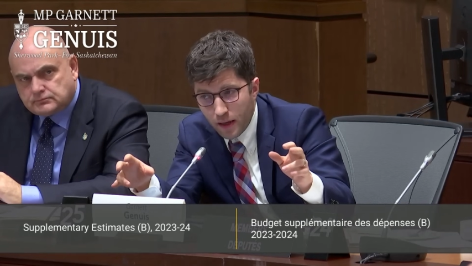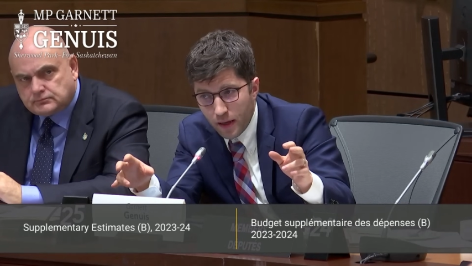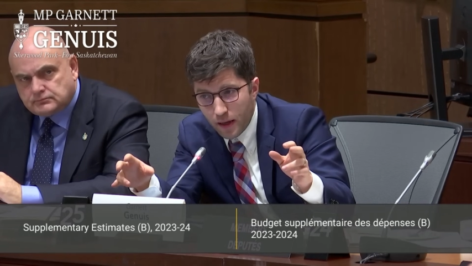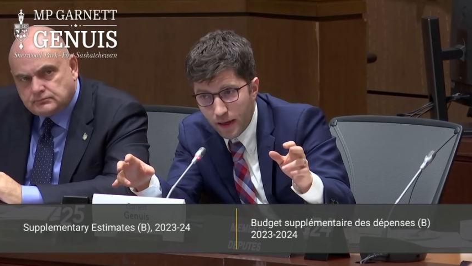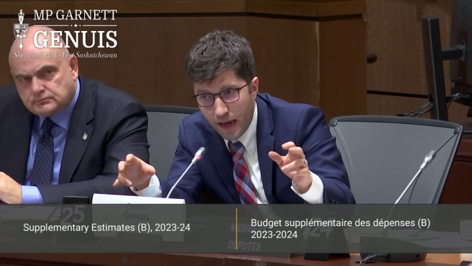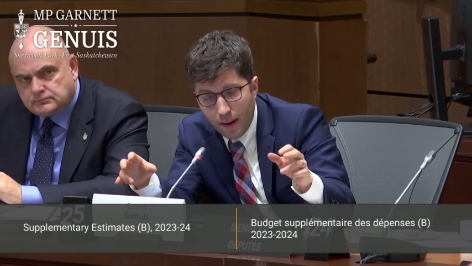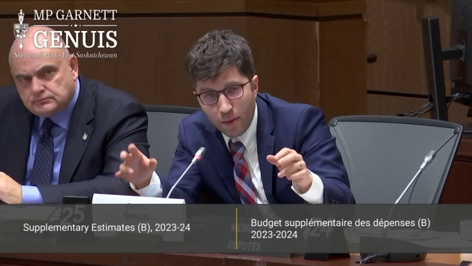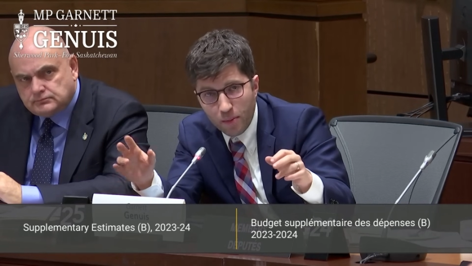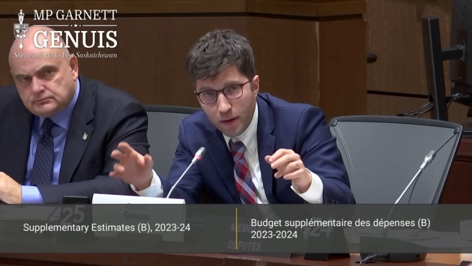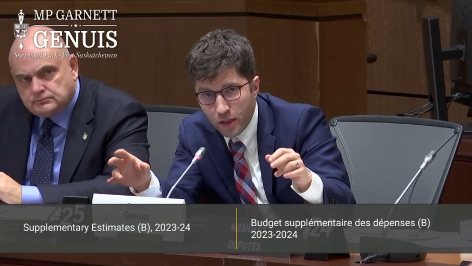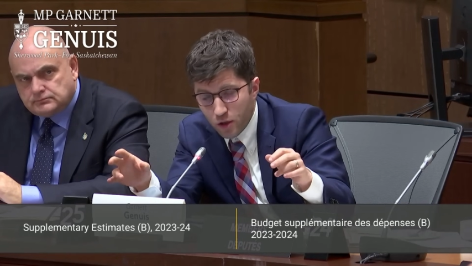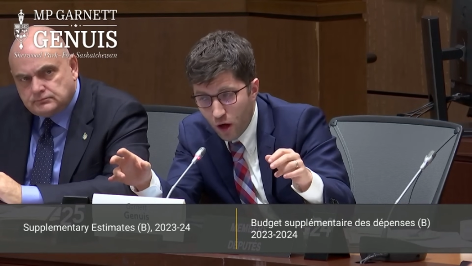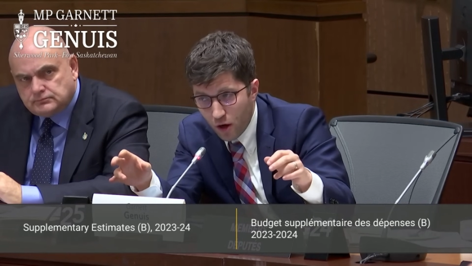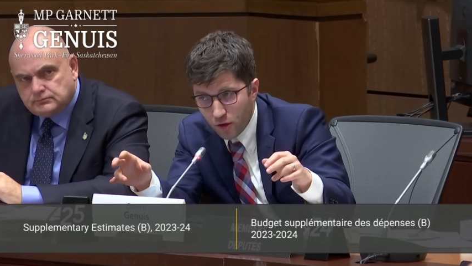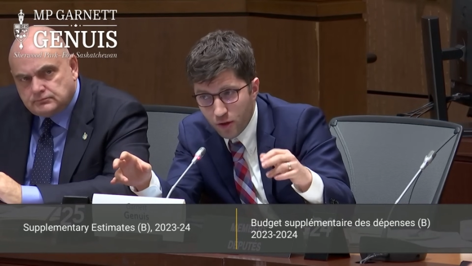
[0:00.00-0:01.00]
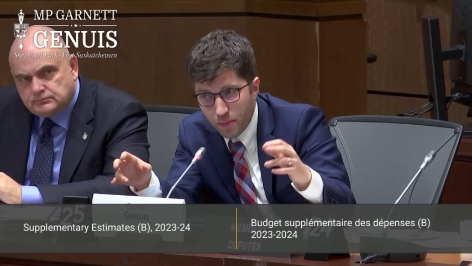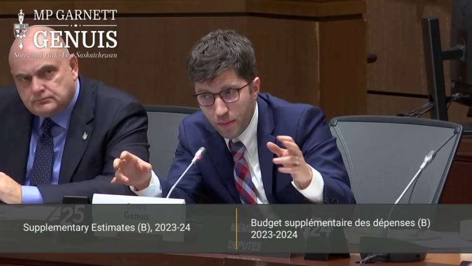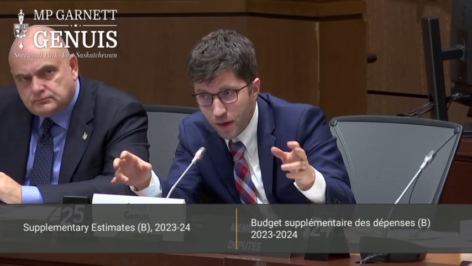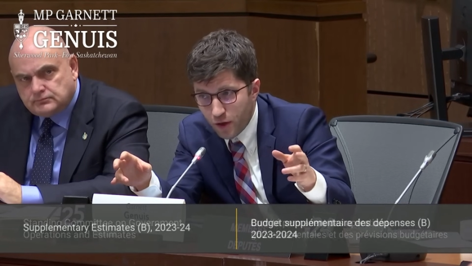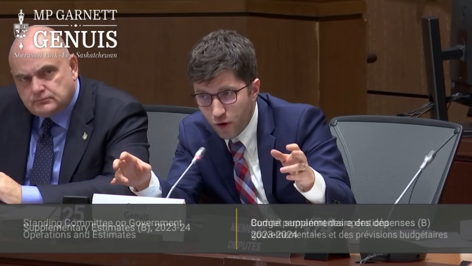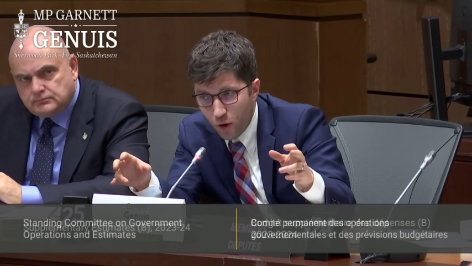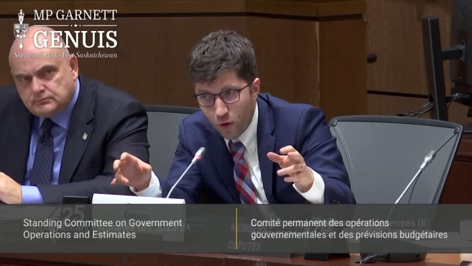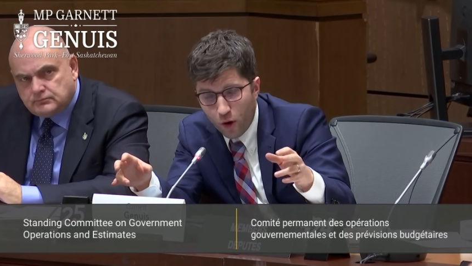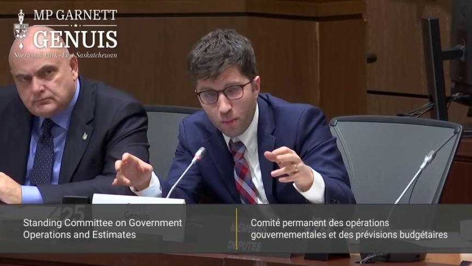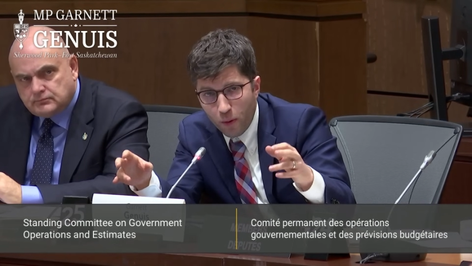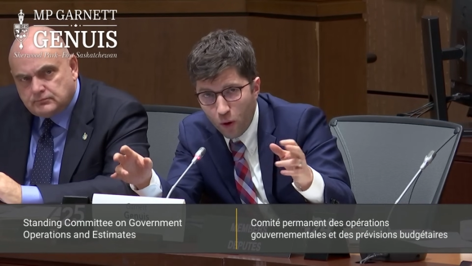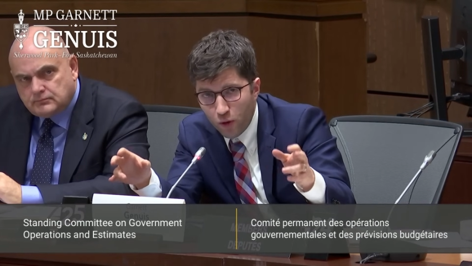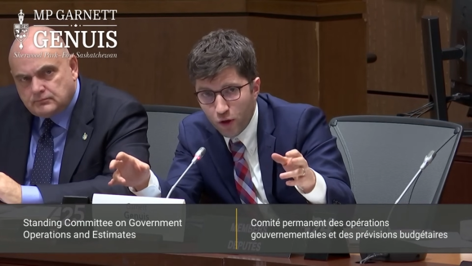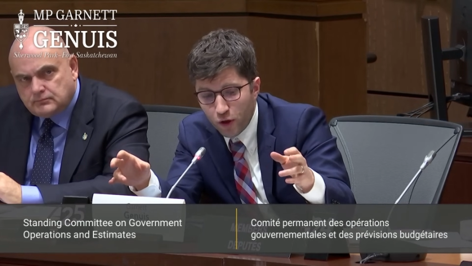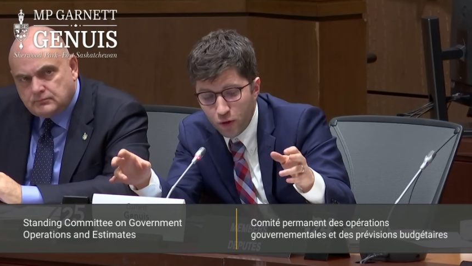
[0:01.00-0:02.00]
Speaker 1: Uh, Cameron MacDonald and Minh Doan are
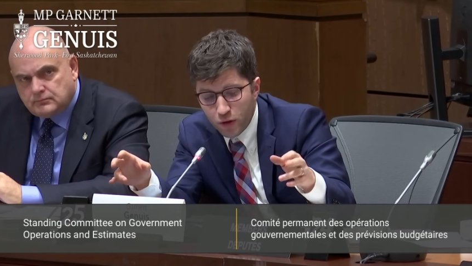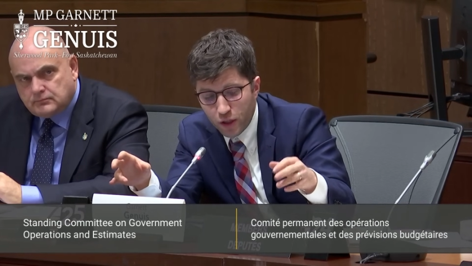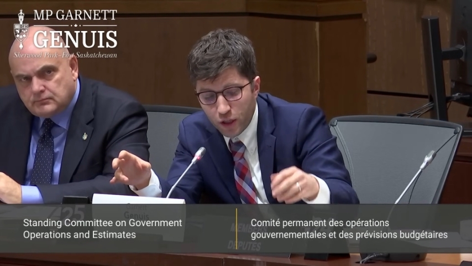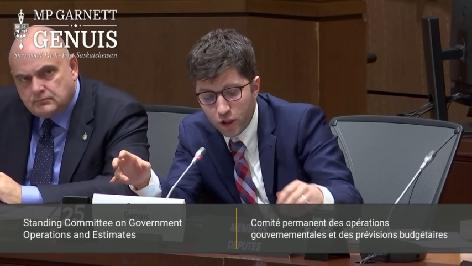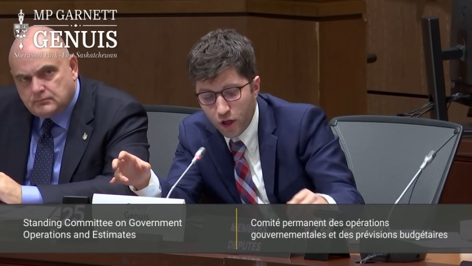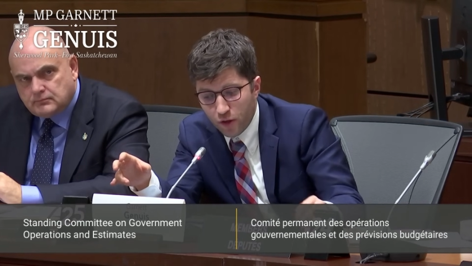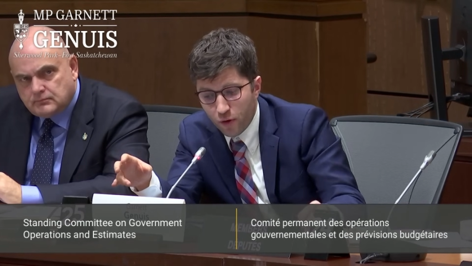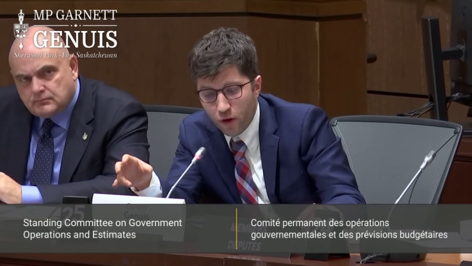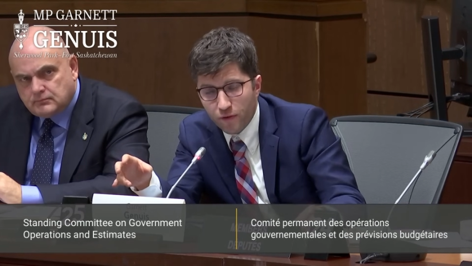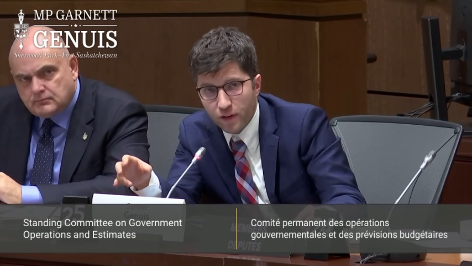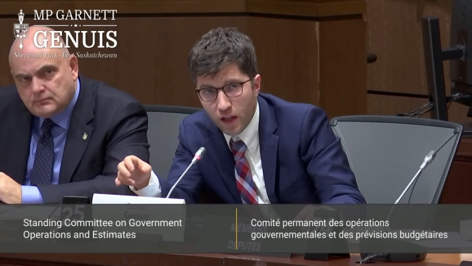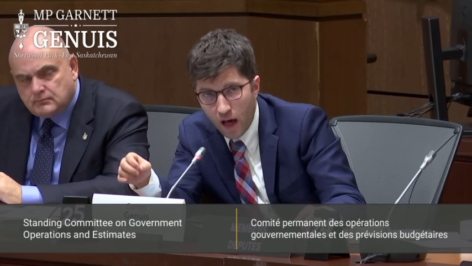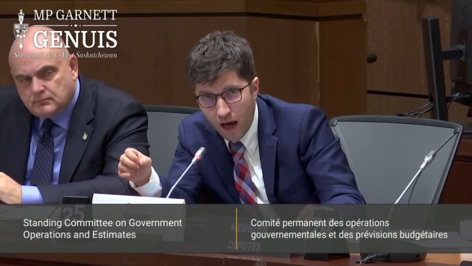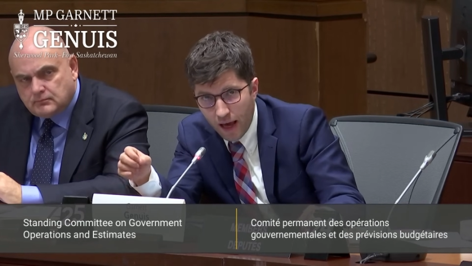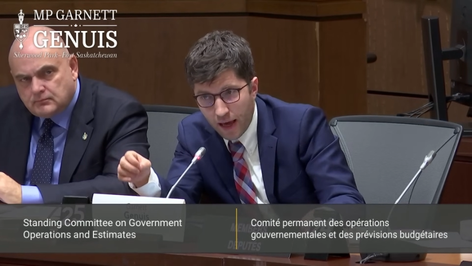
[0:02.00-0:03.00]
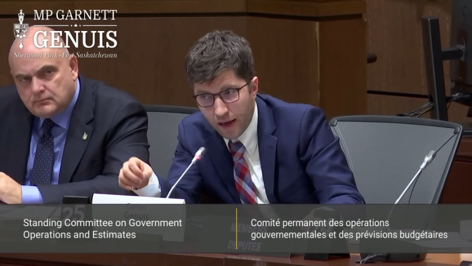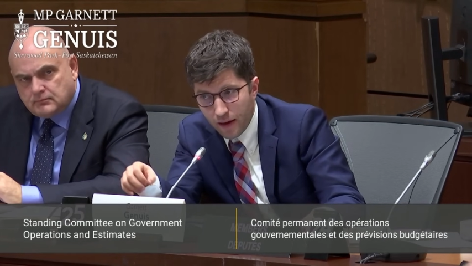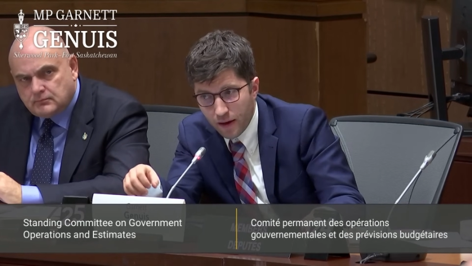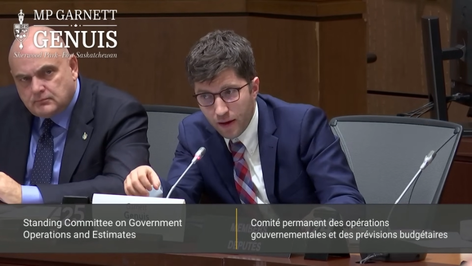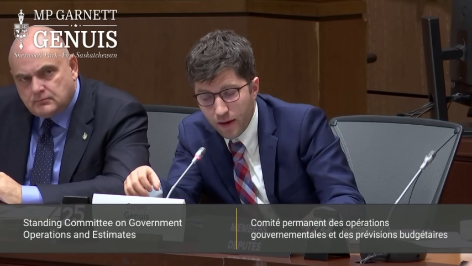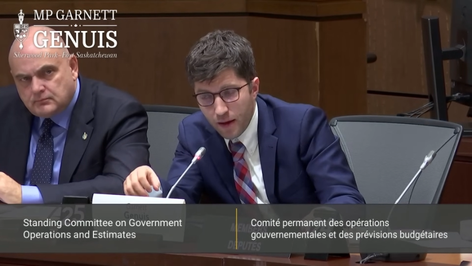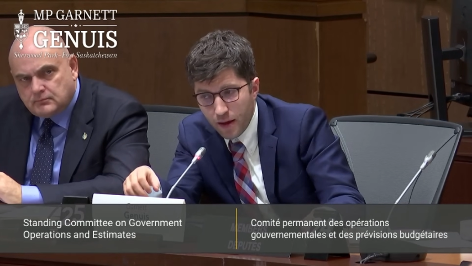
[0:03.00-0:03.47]
both accusing each other of lying